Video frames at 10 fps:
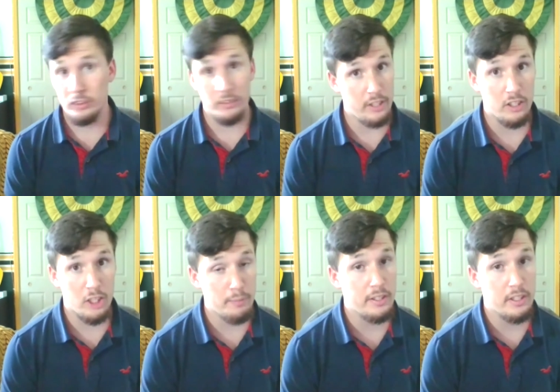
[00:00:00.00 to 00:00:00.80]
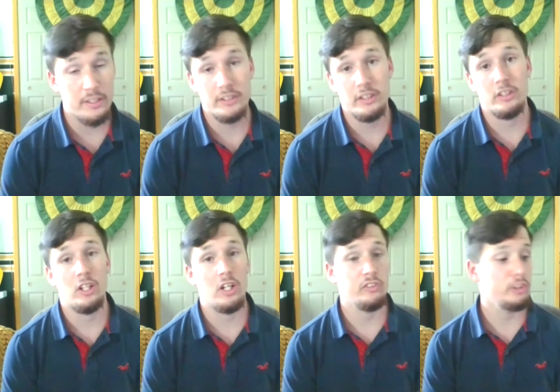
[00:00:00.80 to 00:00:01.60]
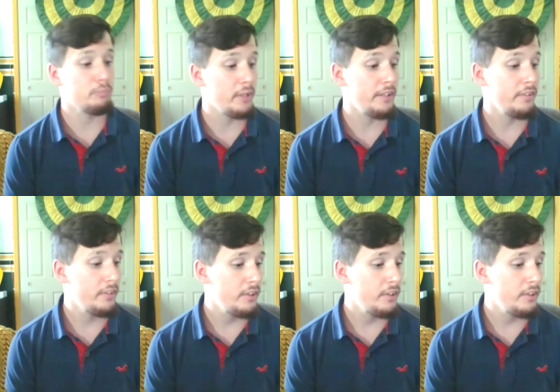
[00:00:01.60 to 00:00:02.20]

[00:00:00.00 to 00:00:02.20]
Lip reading: They're going to be good this year, the Cardinals. But